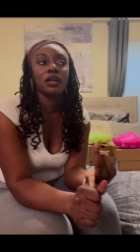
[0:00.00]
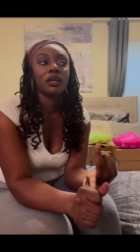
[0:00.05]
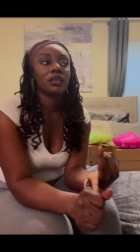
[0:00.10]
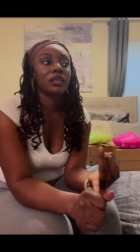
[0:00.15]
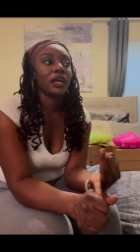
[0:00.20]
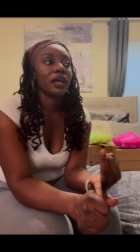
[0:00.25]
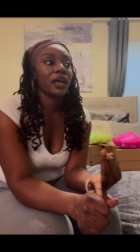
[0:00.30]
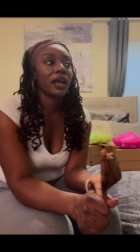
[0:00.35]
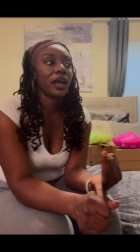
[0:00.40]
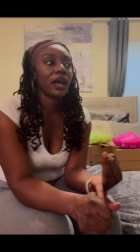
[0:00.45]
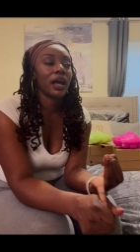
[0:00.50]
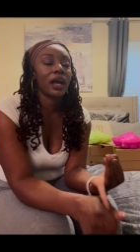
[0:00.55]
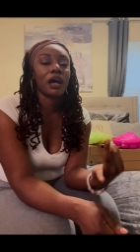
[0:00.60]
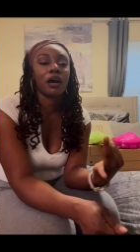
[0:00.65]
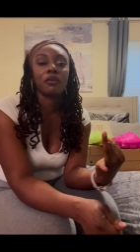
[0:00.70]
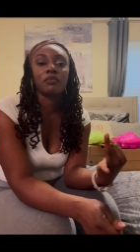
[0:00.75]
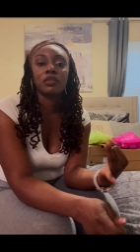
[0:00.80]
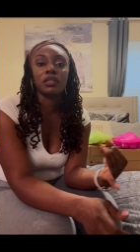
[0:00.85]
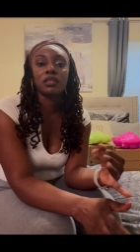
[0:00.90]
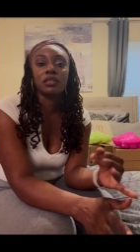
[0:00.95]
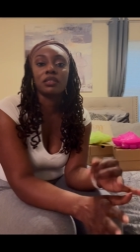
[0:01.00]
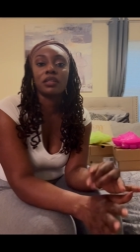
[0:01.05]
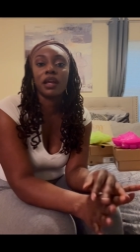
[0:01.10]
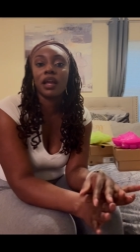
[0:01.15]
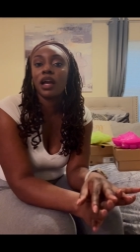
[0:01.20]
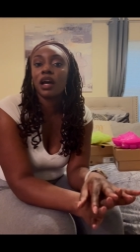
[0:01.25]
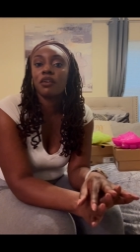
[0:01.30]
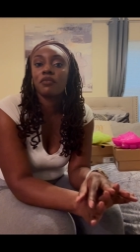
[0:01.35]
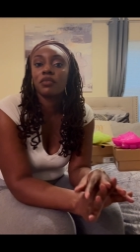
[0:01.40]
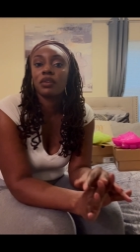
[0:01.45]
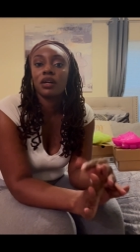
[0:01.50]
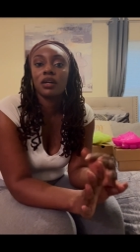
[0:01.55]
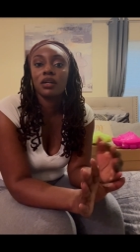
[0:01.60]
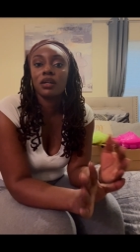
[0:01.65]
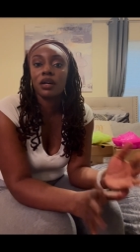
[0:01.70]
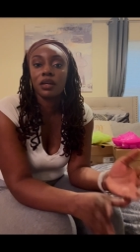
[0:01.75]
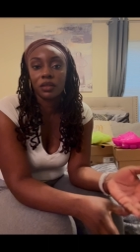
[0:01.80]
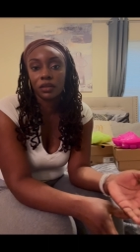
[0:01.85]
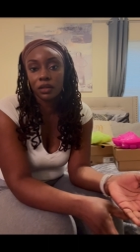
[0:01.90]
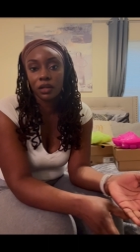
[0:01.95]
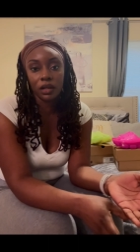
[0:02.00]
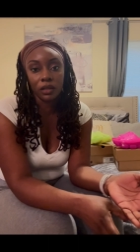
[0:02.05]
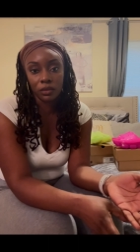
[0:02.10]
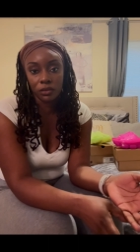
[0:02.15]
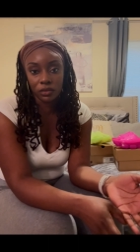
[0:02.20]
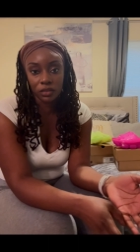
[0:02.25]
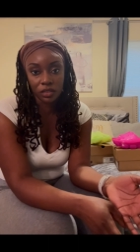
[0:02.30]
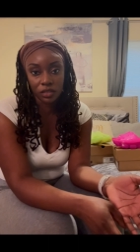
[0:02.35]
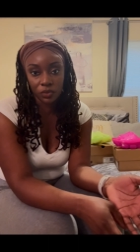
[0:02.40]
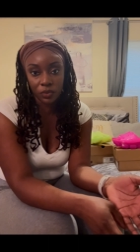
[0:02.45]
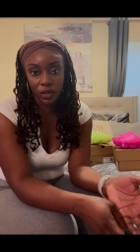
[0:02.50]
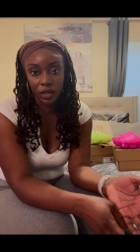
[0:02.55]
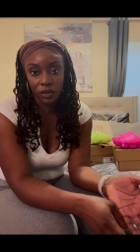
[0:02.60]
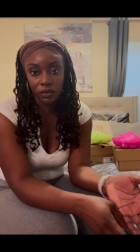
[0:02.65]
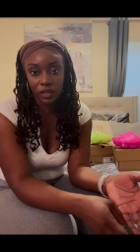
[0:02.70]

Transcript: They have the they have other colors as well.